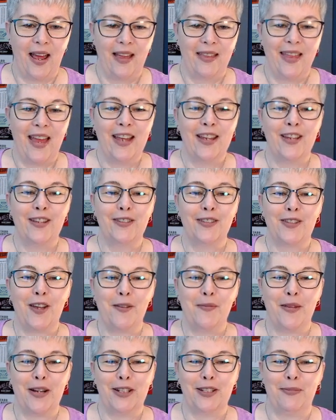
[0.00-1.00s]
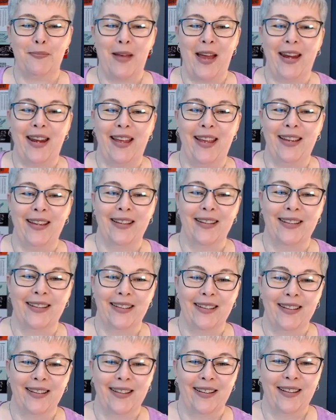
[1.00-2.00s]
Thank you so much, Betty.
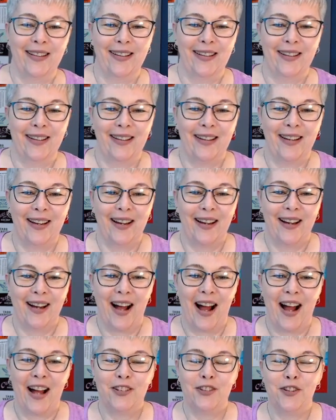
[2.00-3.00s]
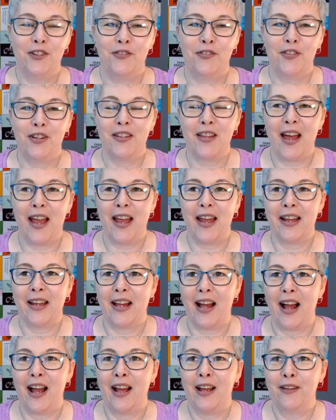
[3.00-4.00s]
I do feel like
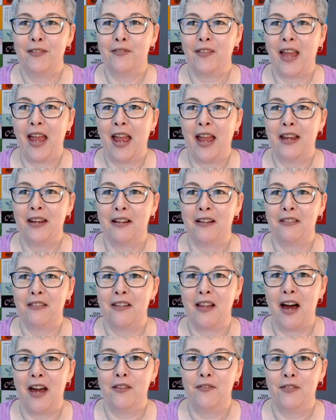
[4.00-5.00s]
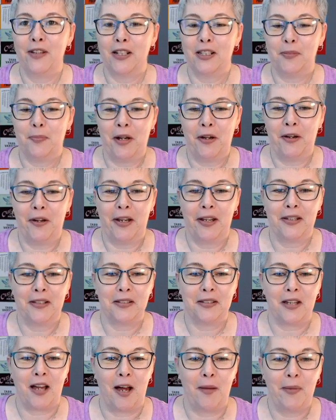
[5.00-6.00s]
I've gained a lot of experience
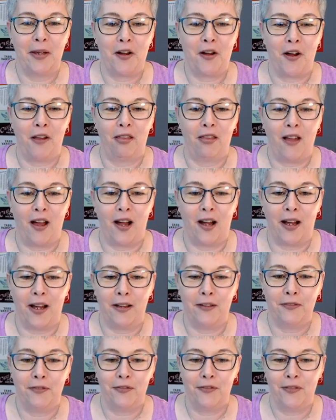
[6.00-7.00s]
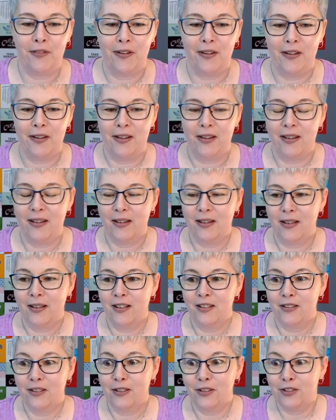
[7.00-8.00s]
coming on live,
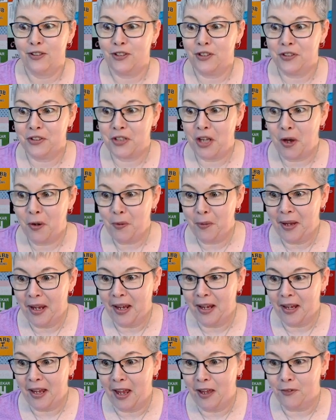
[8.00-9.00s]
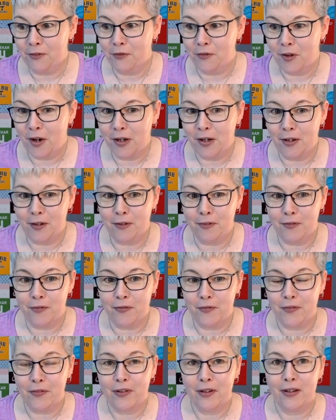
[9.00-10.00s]
sewing in front
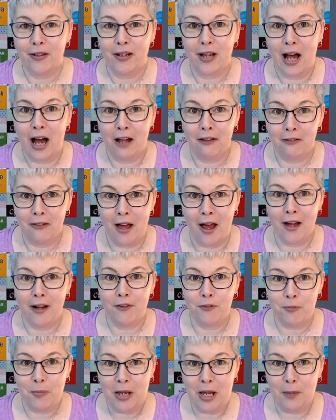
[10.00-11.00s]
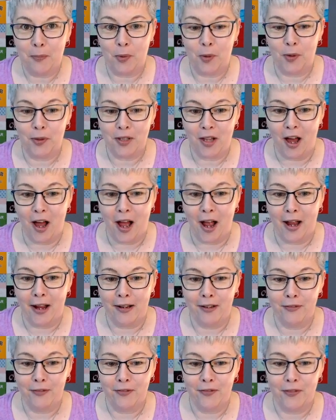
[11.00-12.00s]
of a lot of people
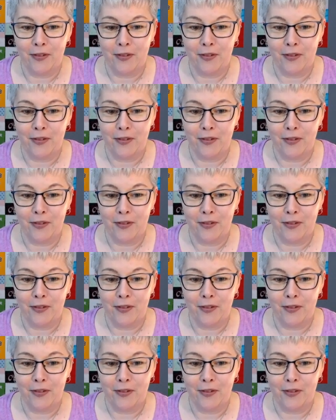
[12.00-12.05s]
live